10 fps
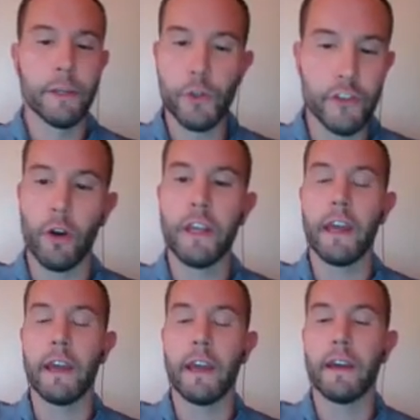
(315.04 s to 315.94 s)
some of those
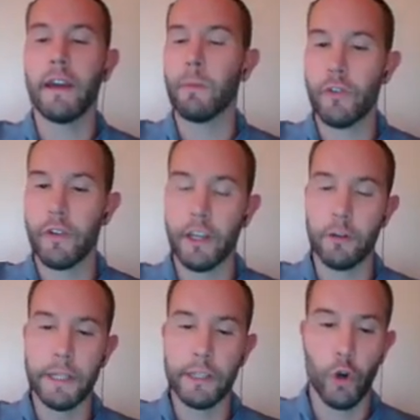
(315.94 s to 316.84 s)
questions have been
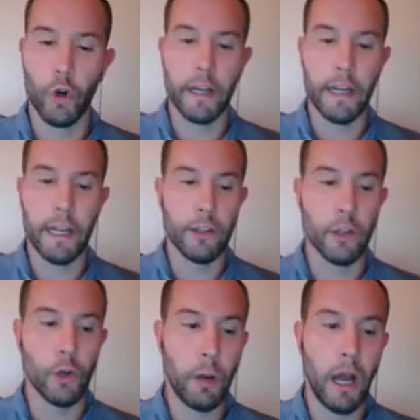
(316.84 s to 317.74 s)
okay, how much are they
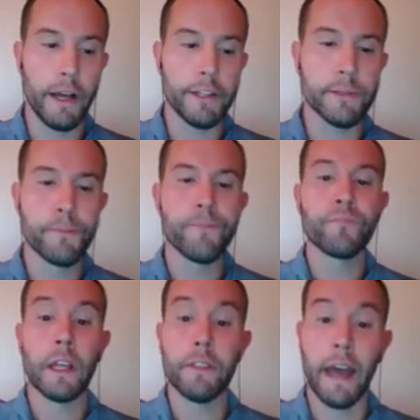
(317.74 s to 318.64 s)
going to be learning in those
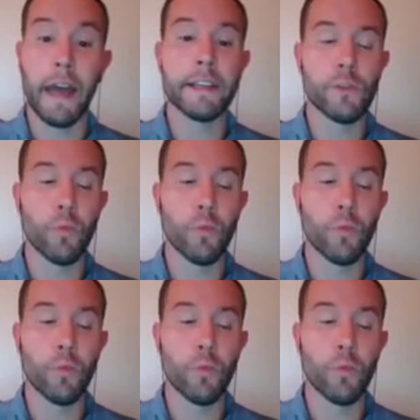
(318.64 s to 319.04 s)
pods?